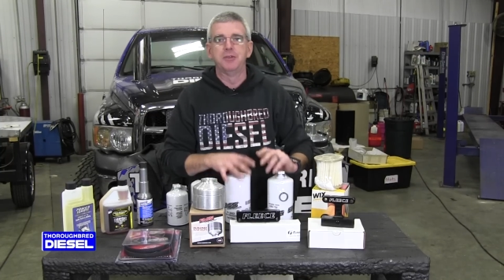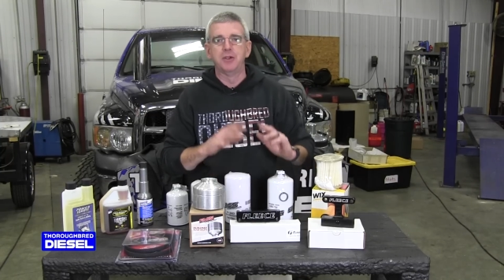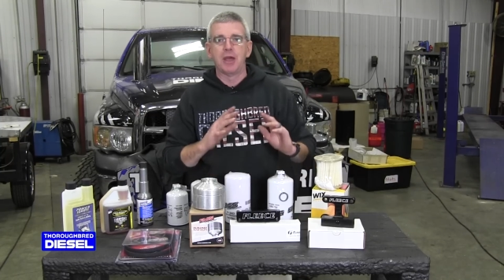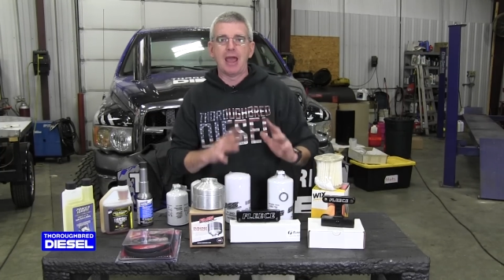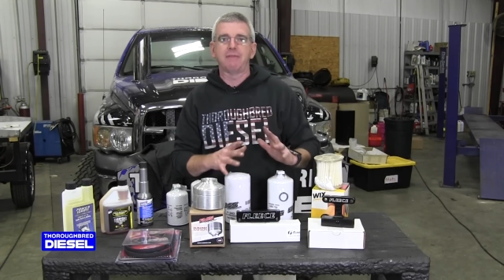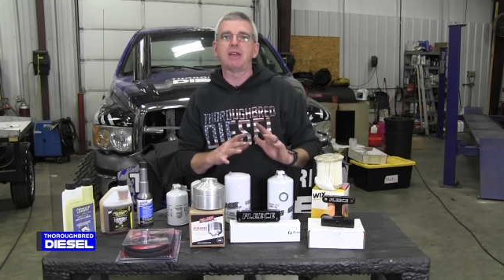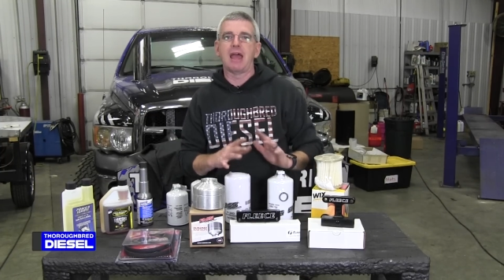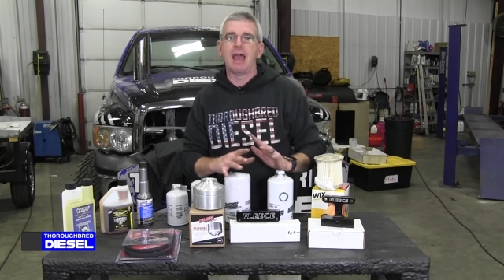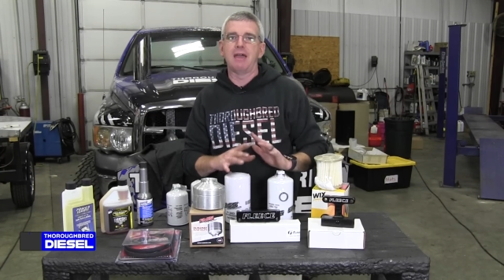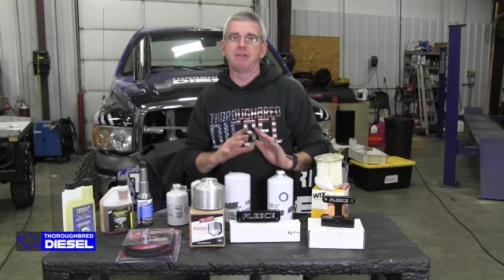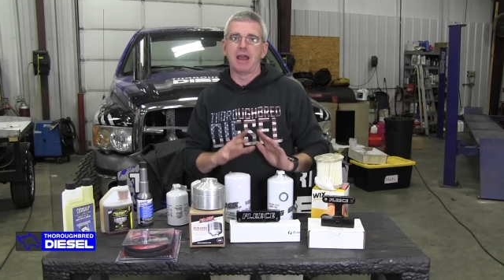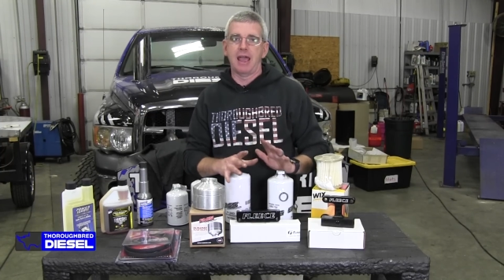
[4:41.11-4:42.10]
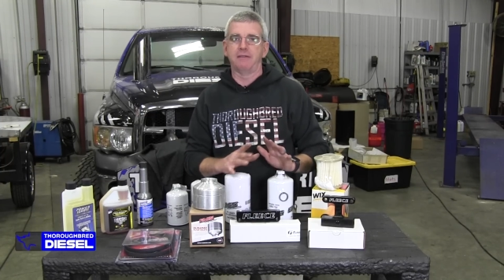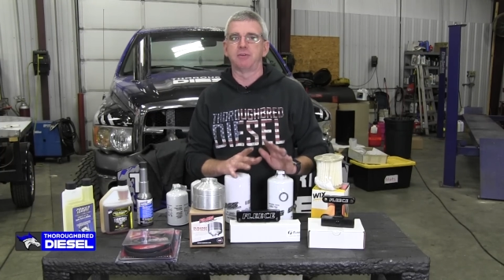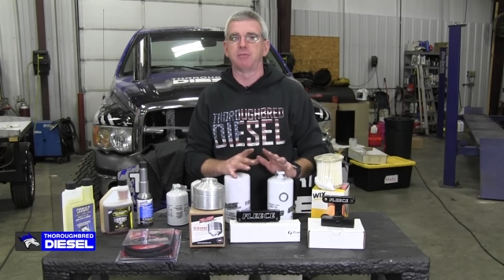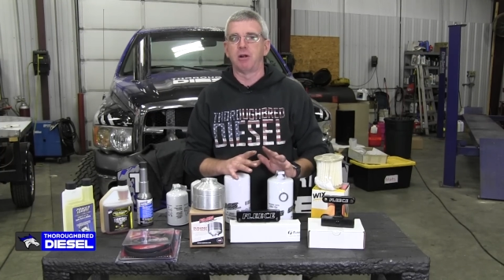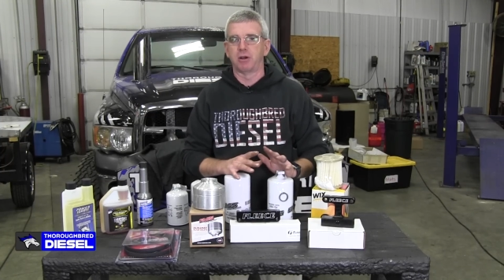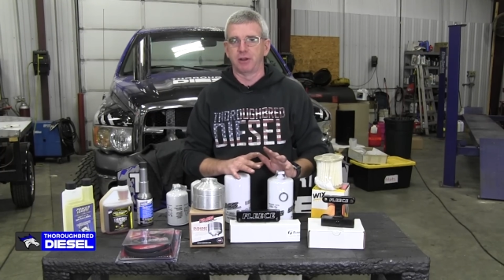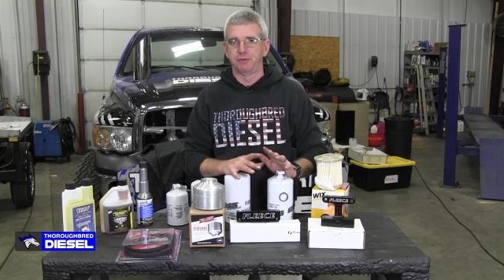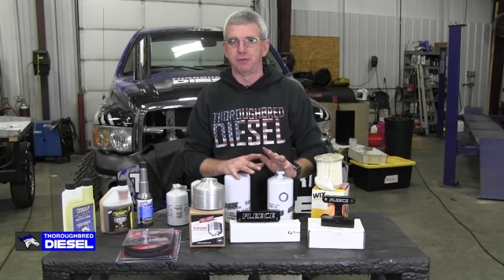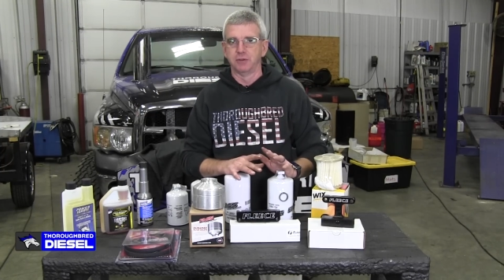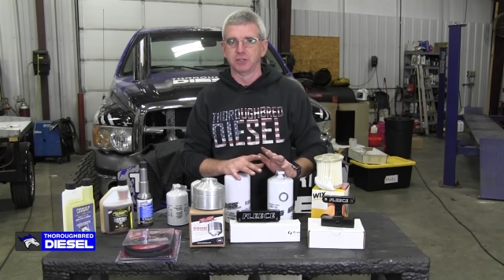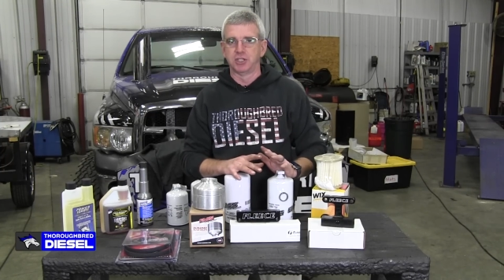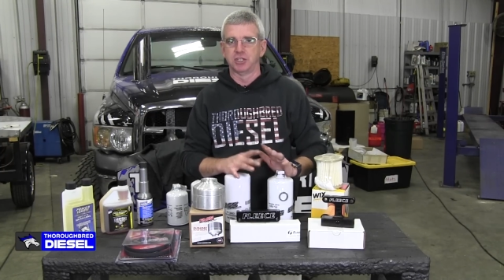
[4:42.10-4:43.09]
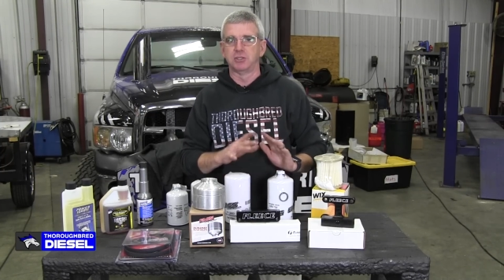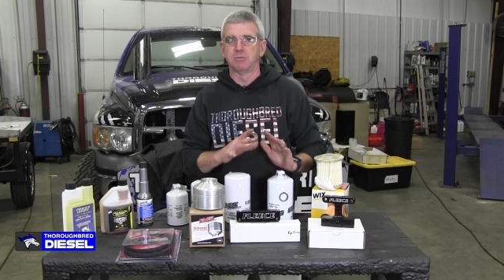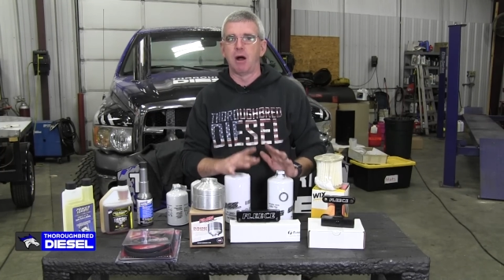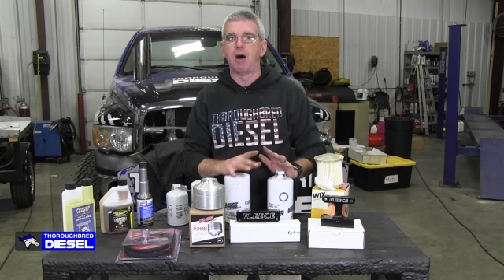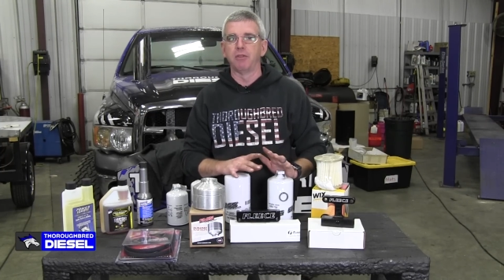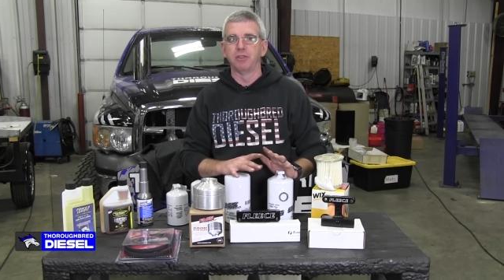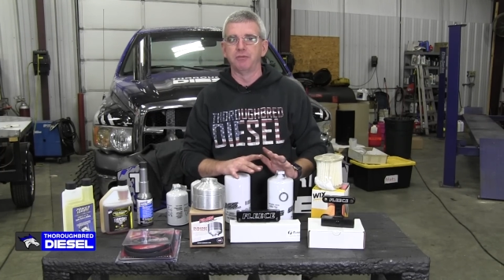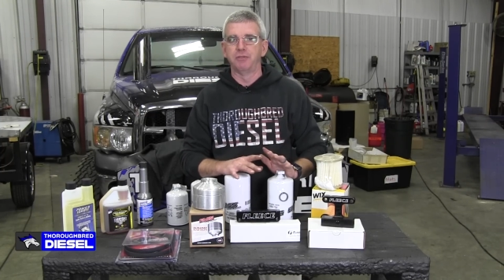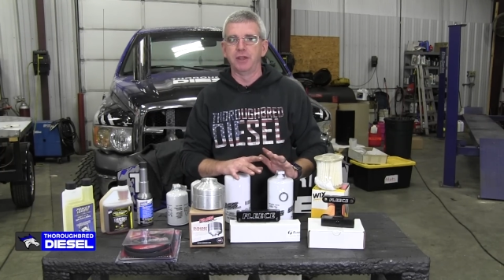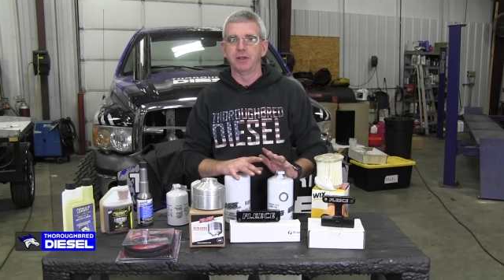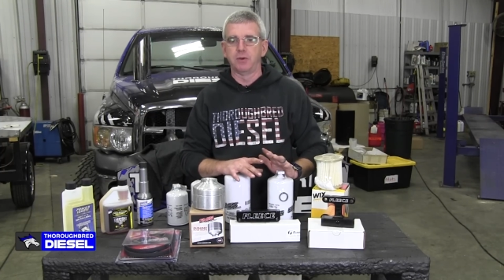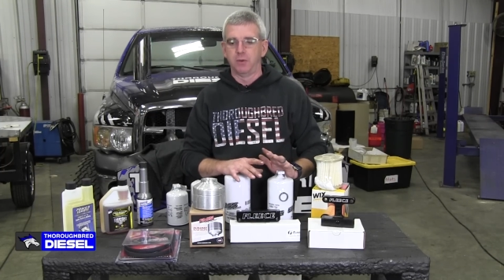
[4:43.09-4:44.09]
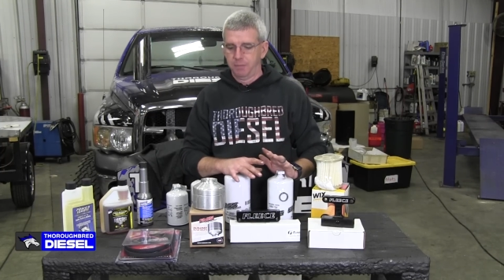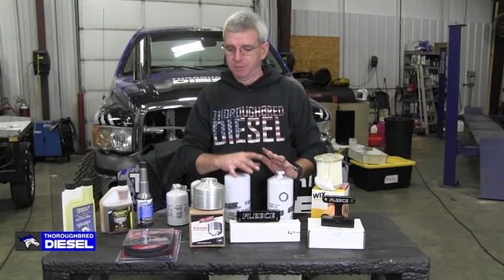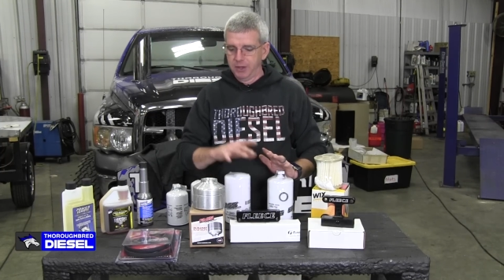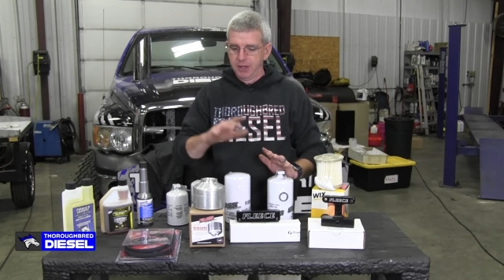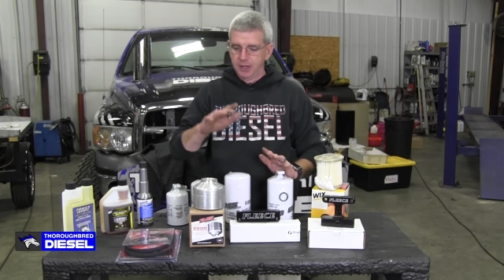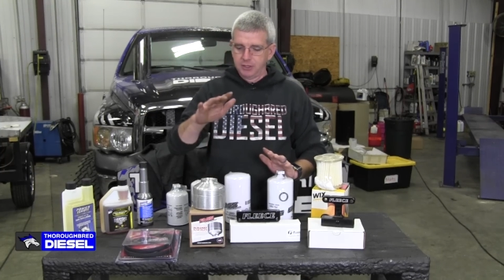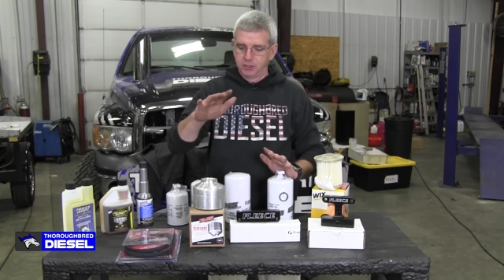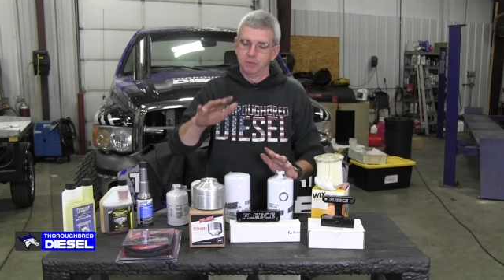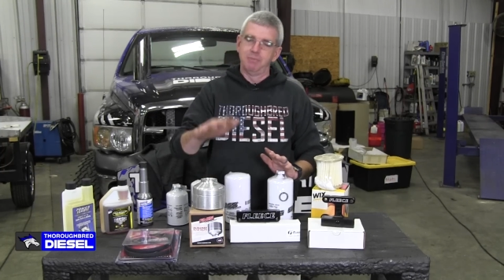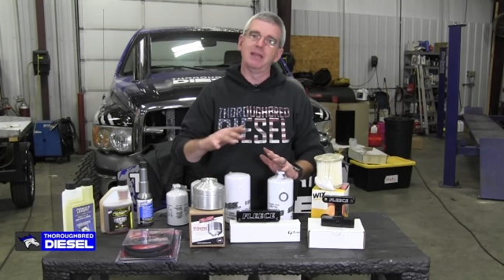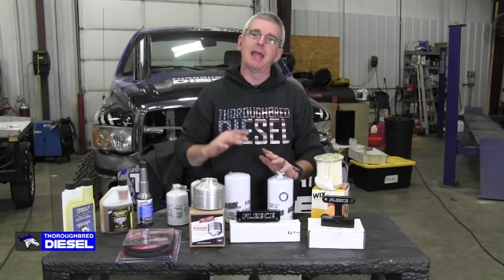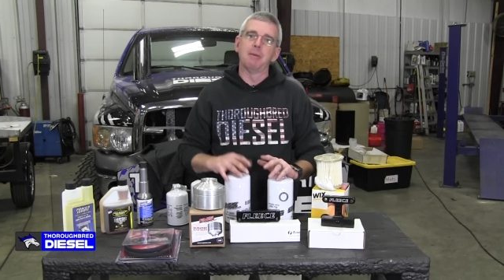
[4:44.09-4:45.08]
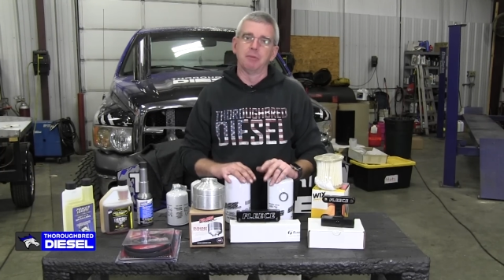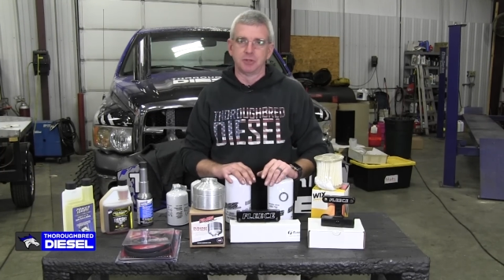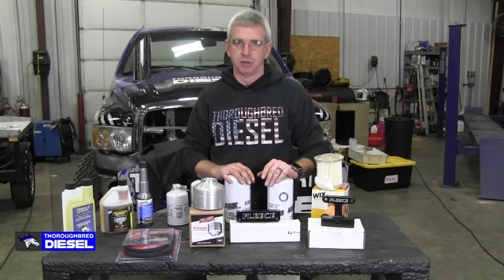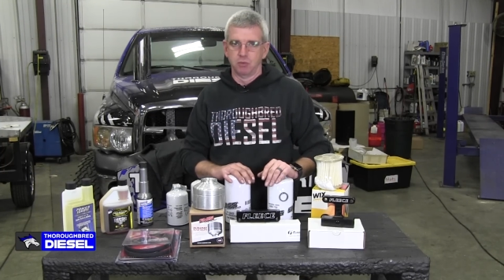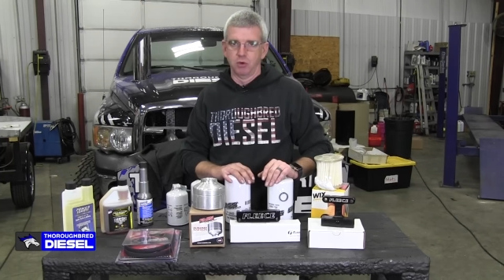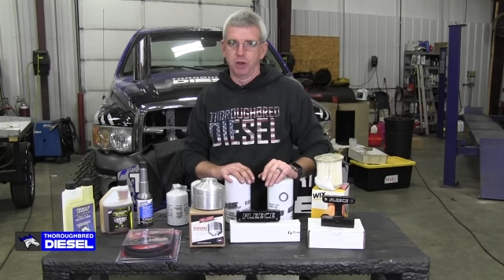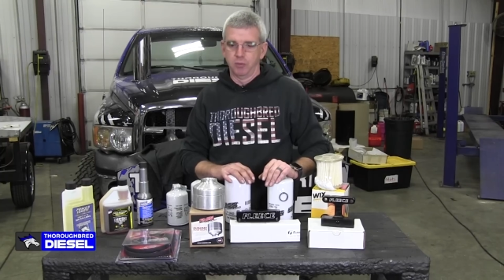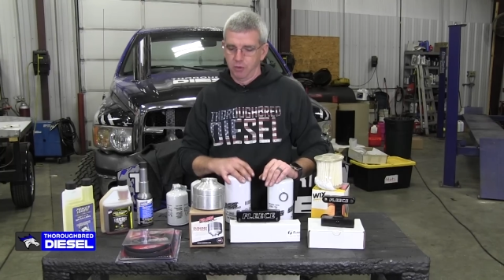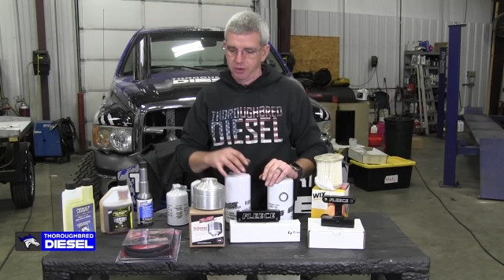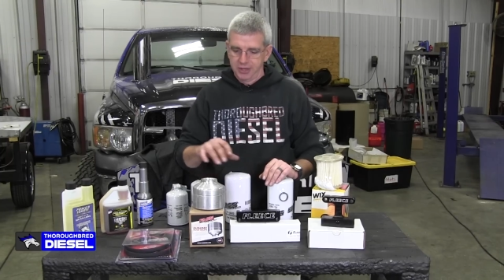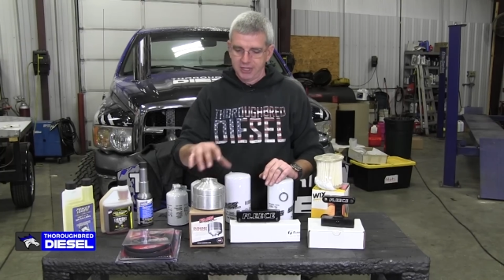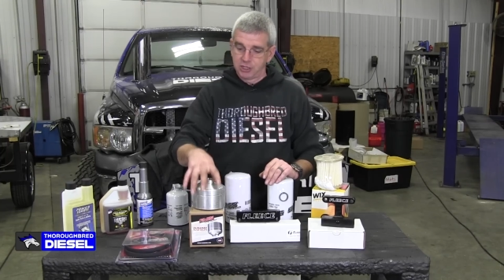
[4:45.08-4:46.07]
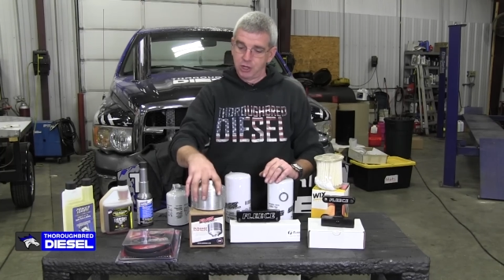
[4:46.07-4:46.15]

You have to have an aftermarket fuel system on the vehicle to be able to run one of these.